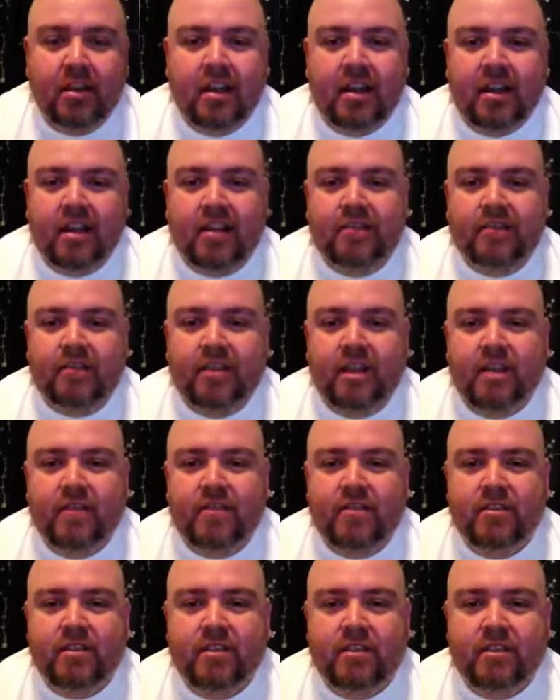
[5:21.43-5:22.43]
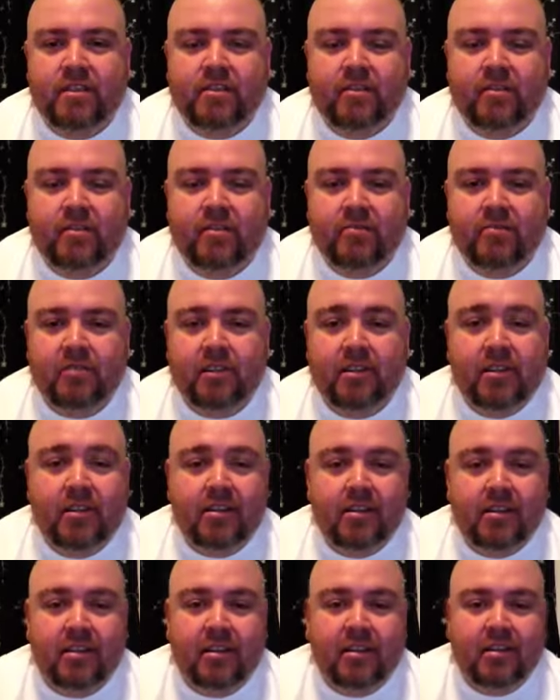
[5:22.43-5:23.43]
And if you haven't done so already,
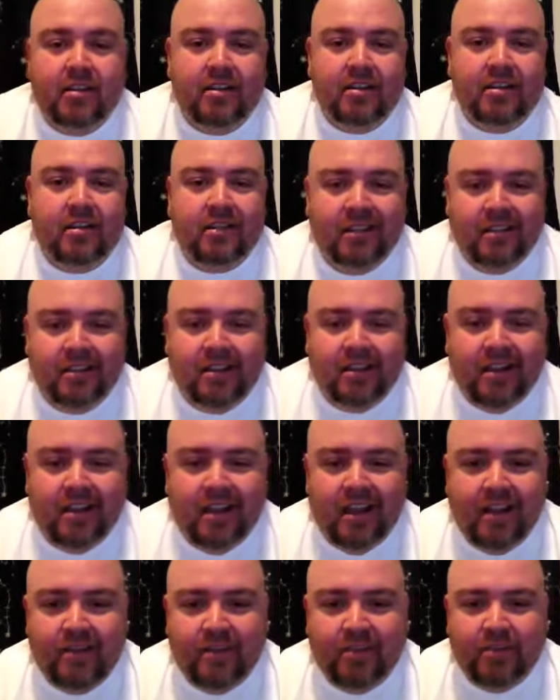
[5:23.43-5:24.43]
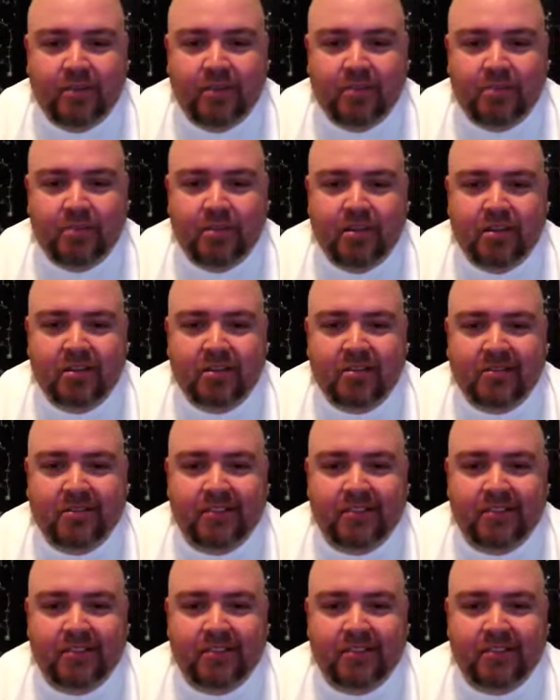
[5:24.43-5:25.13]
have a great beer.